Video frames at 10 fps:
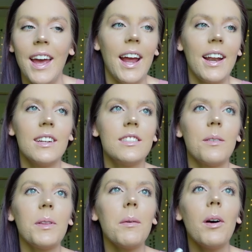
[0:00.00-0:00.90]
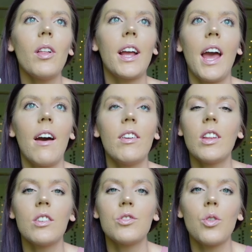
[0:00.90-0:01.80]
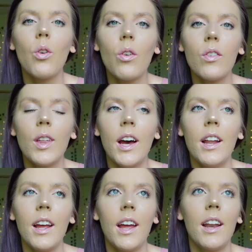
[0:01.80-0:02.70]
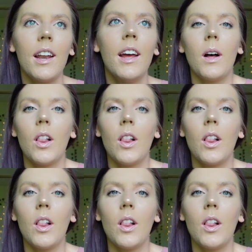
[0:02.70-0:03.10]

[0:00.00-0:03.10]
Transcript: And something about like having the control over that and